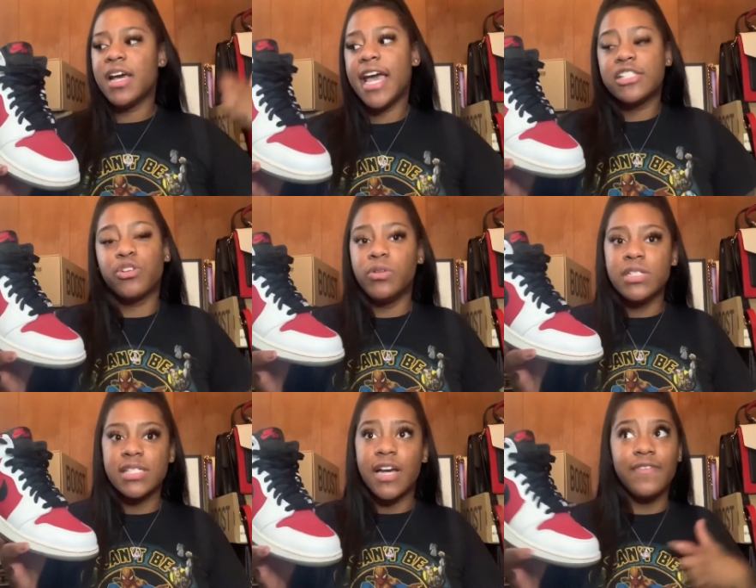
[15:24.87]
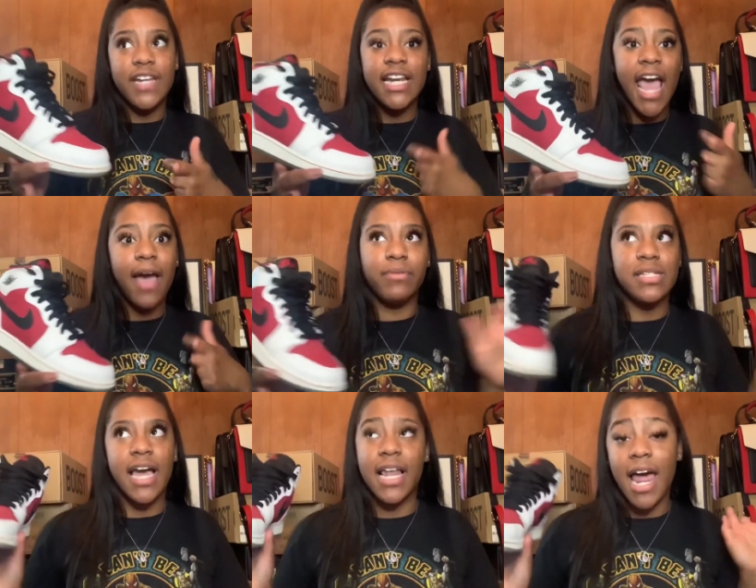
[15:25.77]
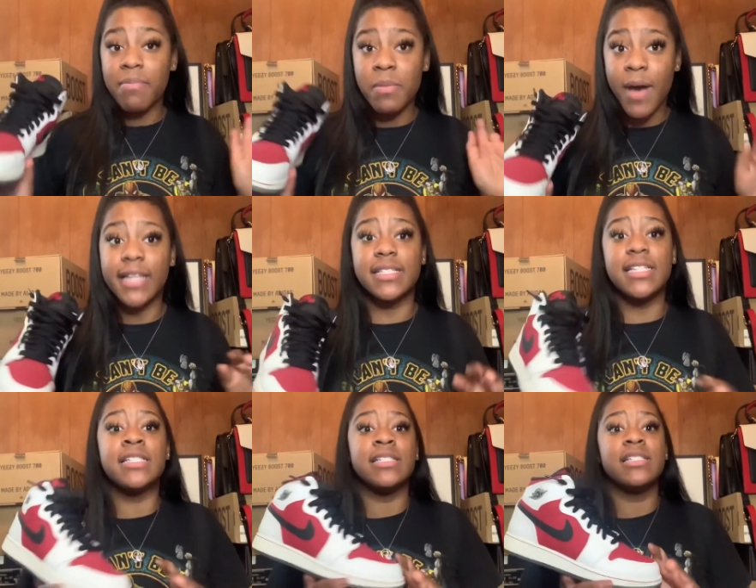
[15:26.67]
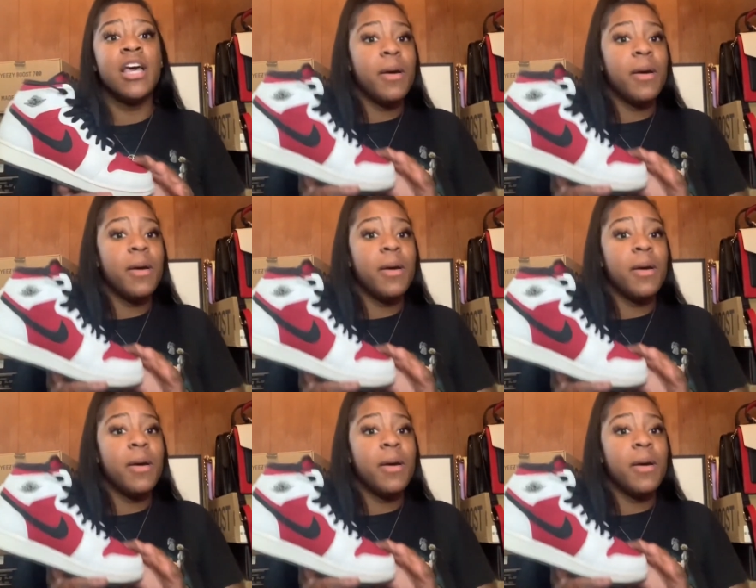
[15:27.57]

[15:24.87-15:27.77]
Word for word: at school and stuff didn't have these like a lot of people had the sixes